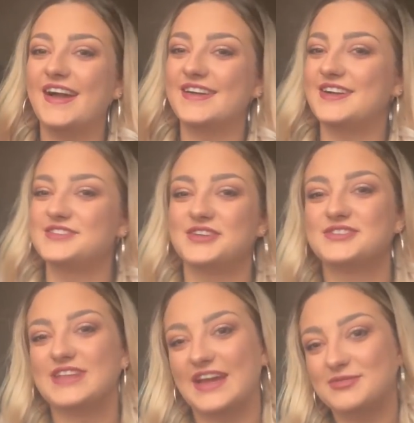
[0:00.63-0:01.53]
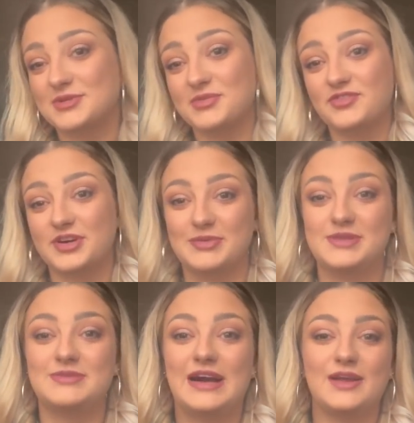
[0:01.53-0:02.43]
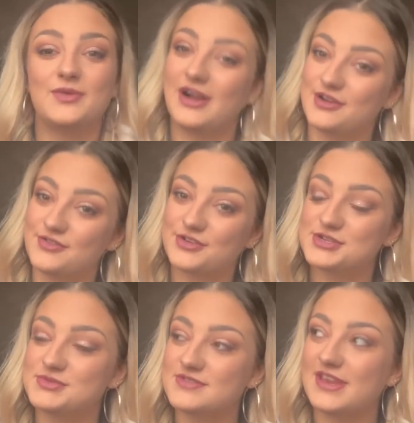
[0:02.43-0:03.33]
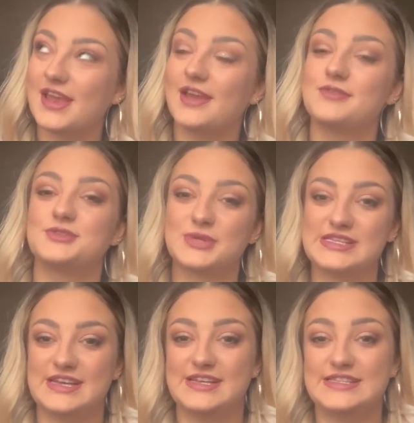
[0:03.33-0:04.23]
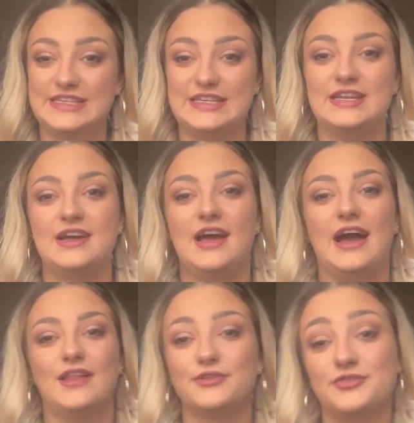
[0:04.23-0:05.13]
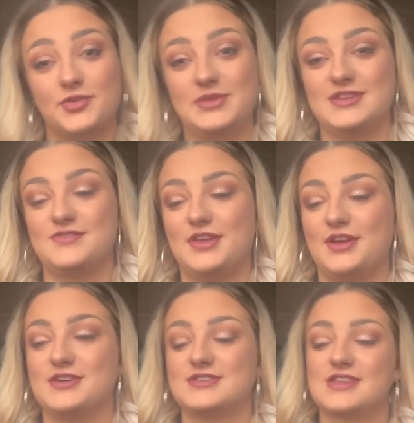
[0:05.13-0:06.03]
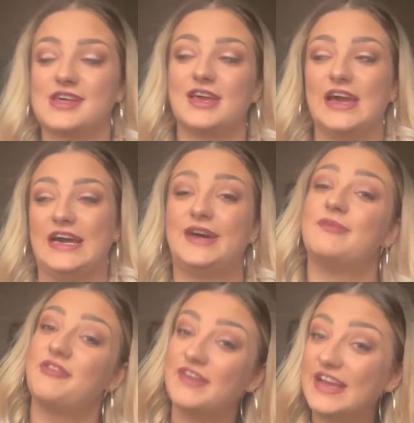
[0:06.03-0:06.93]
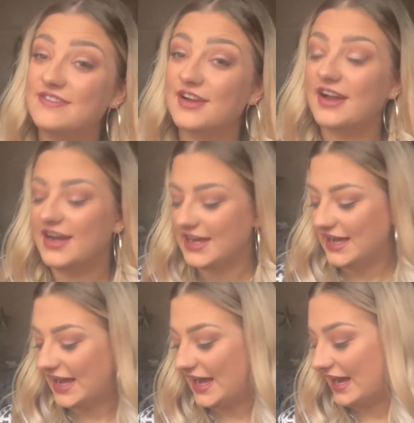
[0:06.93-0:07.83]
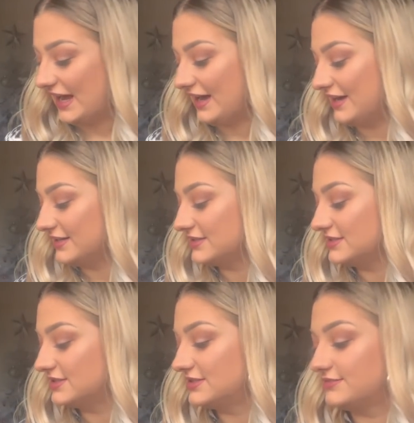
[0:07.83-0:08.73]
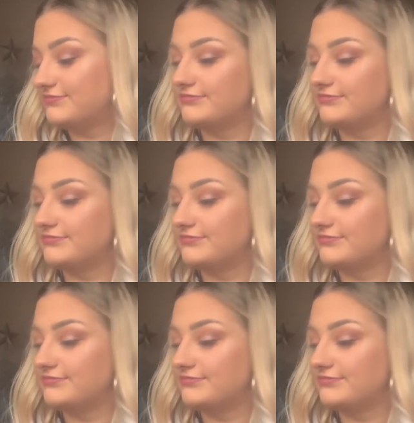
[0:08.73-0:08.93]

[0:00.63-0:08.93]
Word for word: Hi guys, so today I'm going to be filming my what I got for Christmas video 2018. I love filming these videos, they are my favourite and